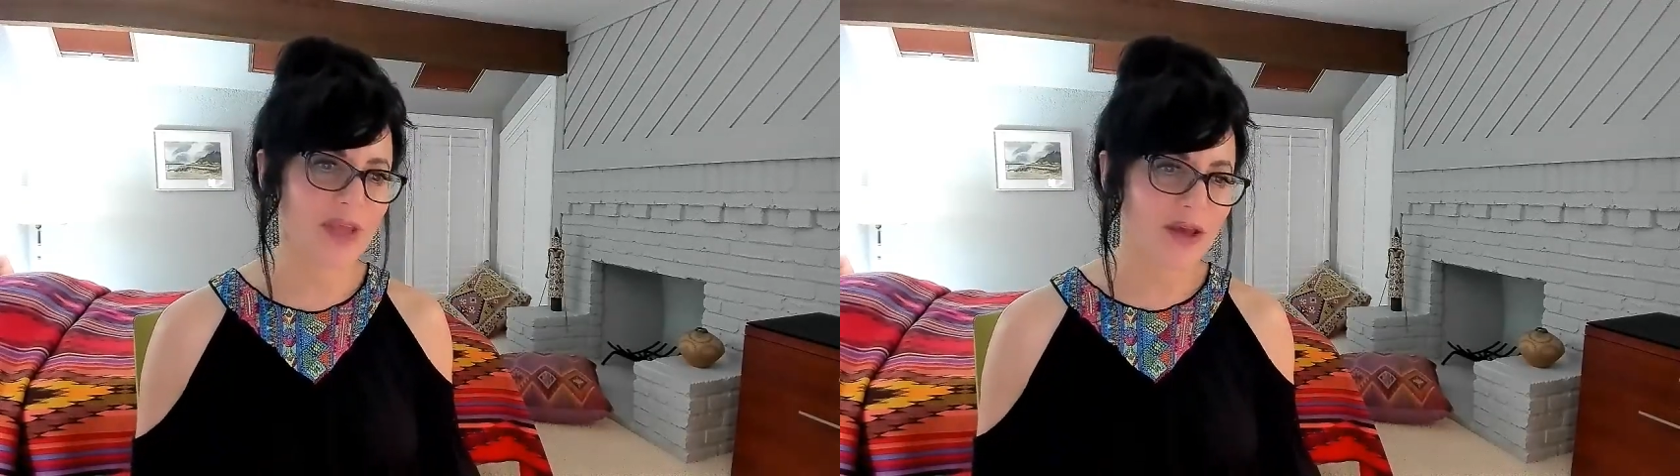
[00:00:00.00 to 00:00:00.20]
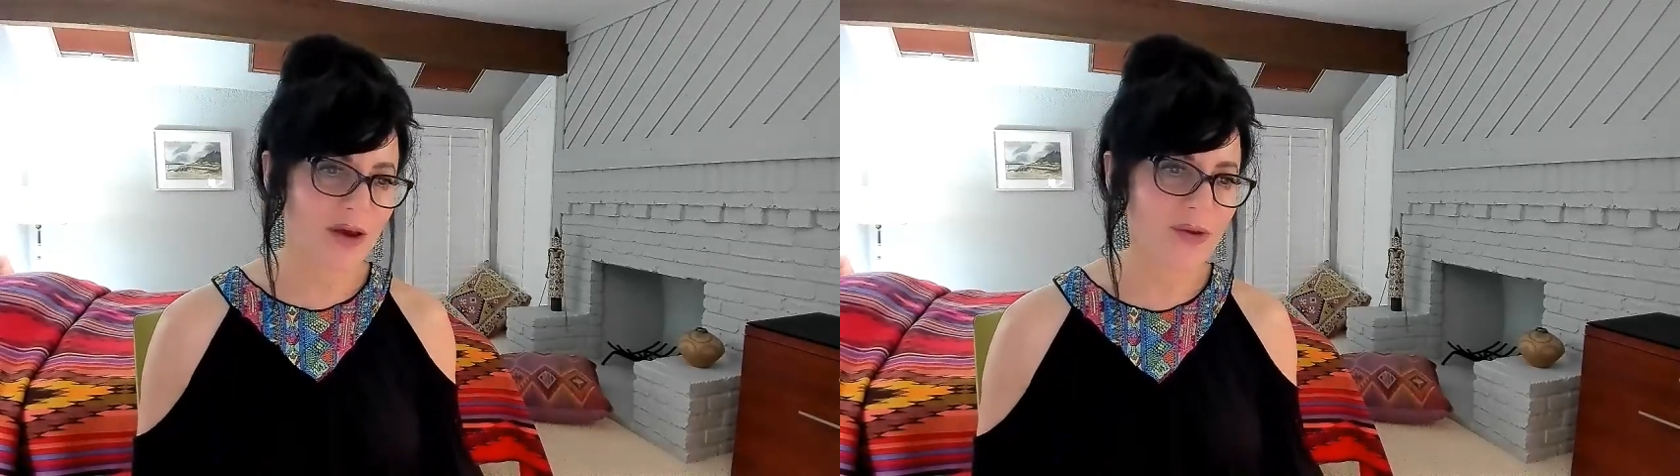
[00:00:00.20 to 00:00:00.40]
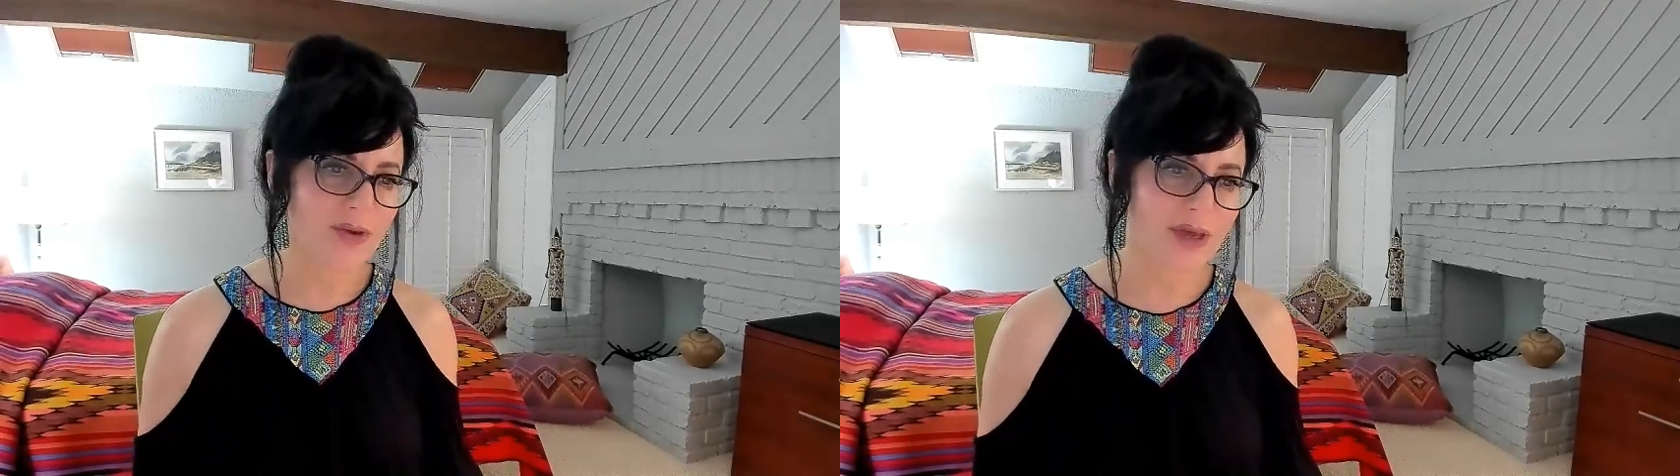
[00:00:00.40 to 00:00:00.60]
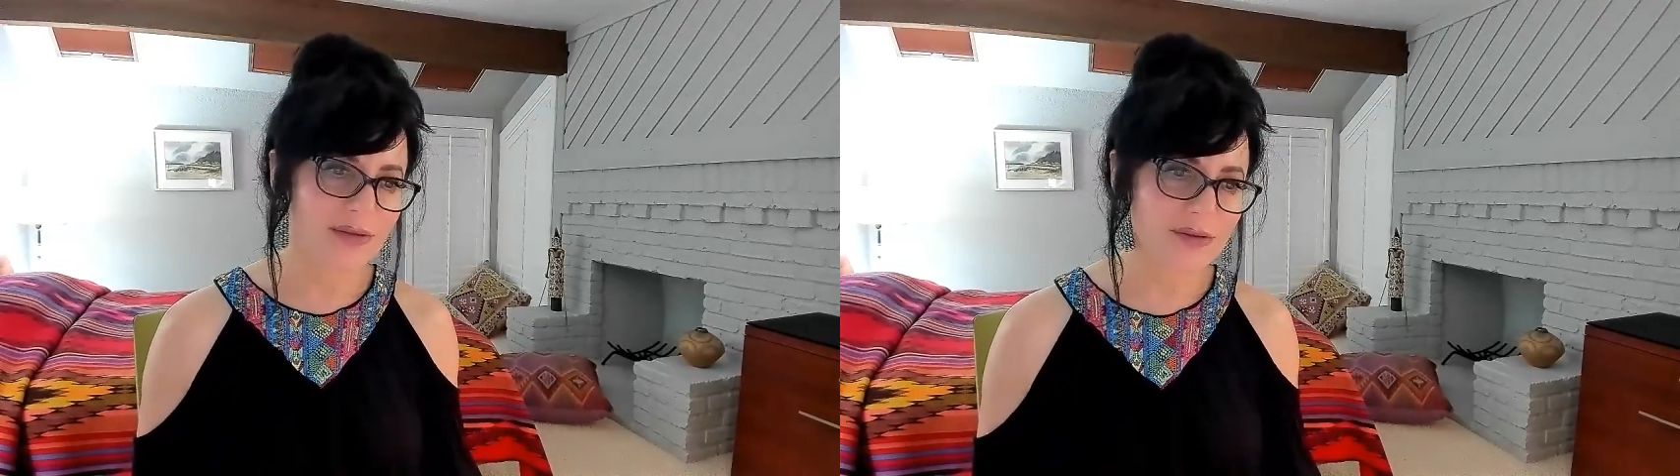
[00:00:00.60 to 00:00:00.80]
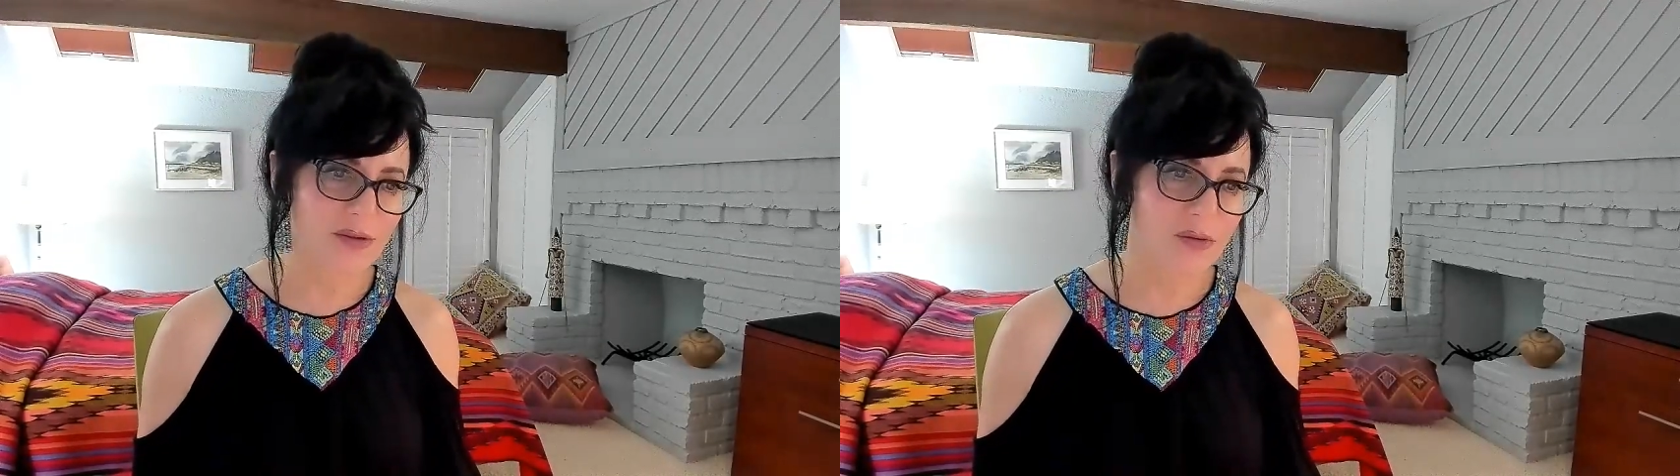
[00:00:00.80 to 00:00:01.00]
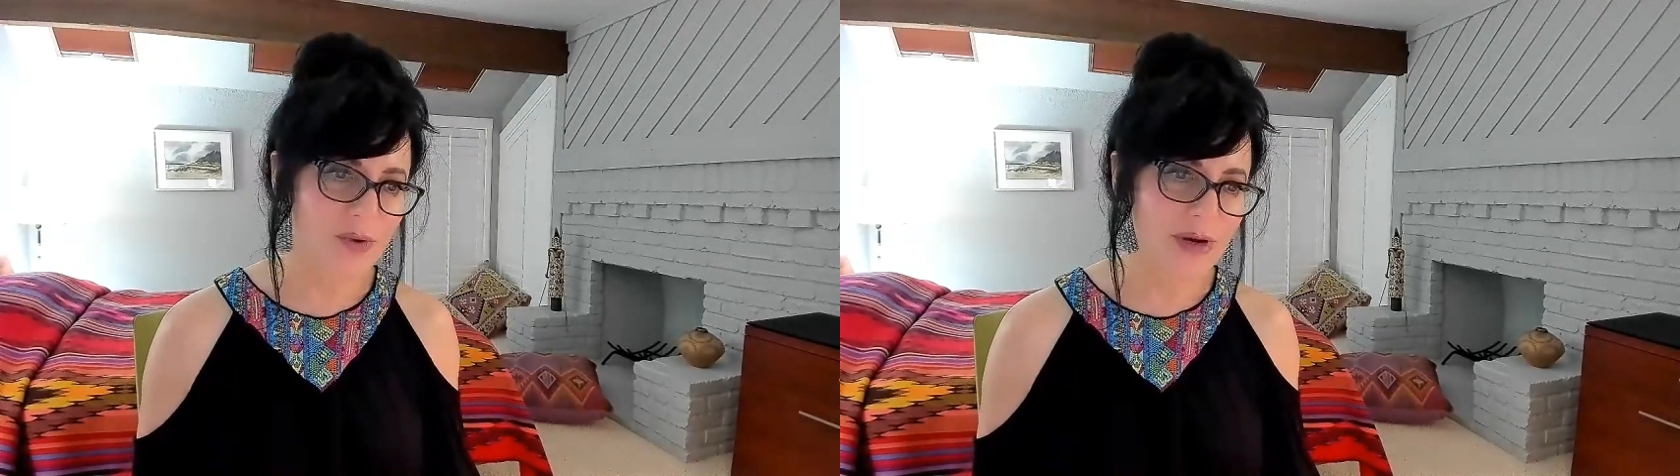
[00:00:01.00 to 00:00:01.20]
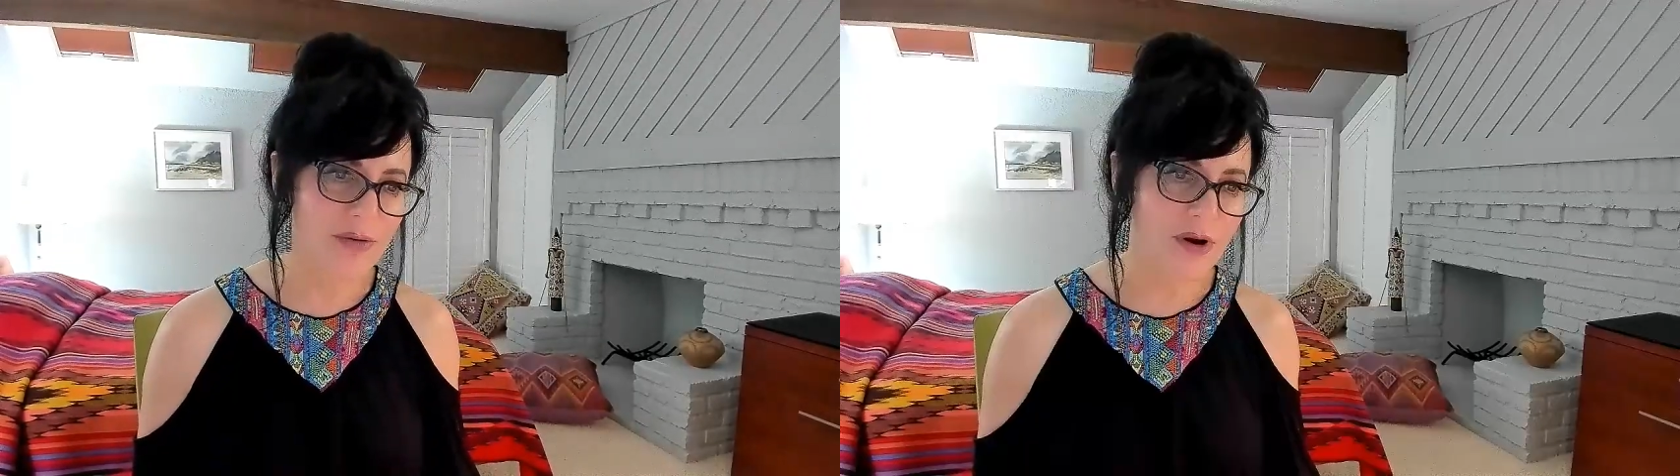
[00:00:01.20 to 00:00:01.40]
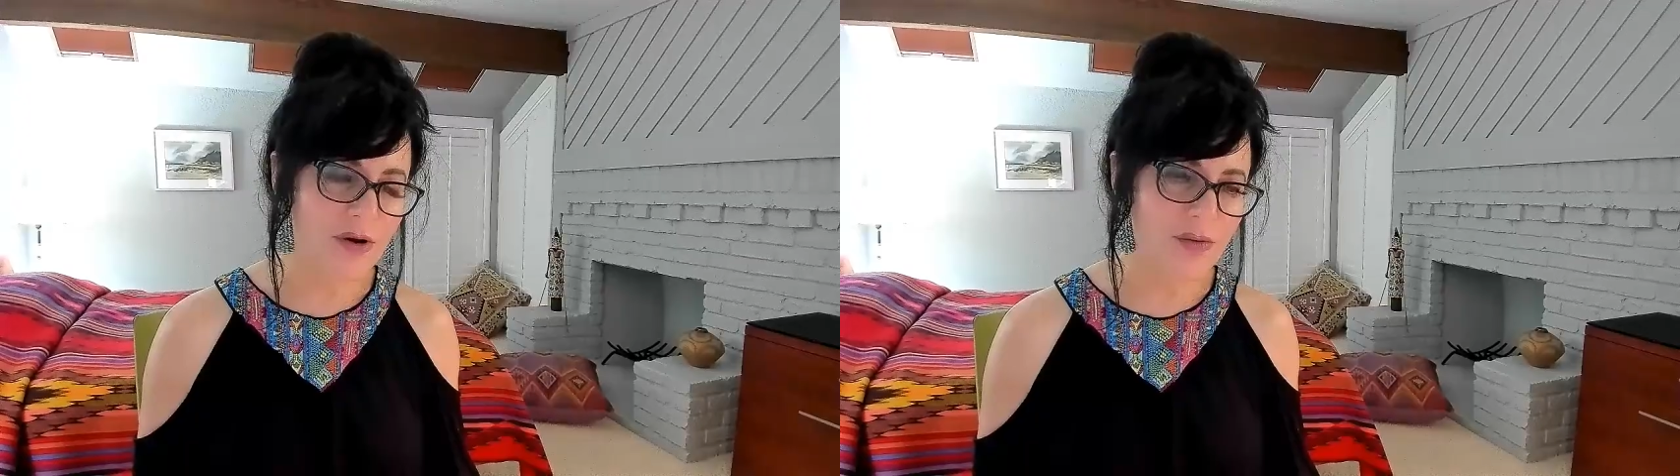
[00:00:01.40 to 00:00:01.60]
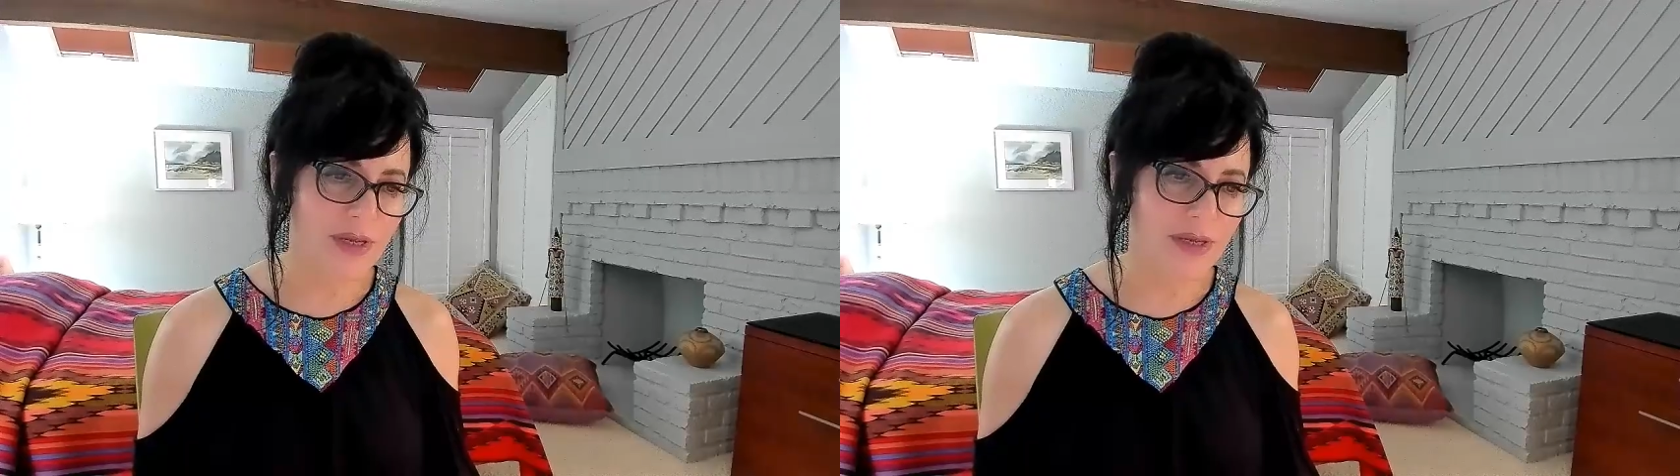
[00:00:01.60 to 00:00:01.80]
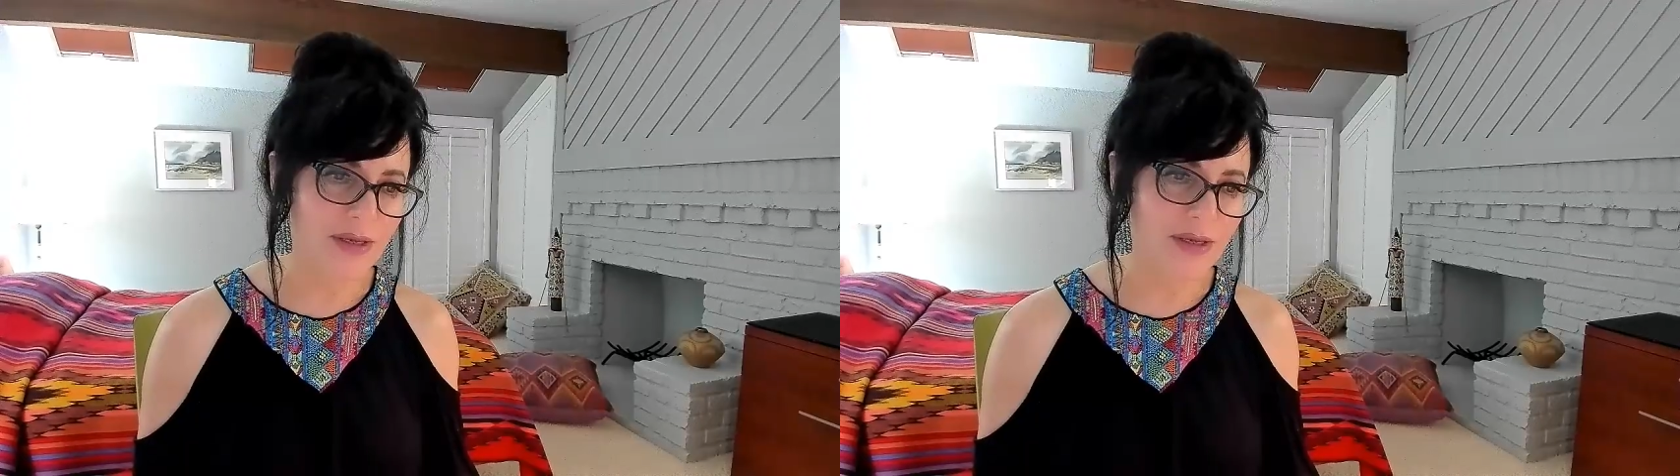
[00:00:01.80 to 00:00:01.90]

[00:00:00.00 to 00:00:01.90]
Okay, so where are we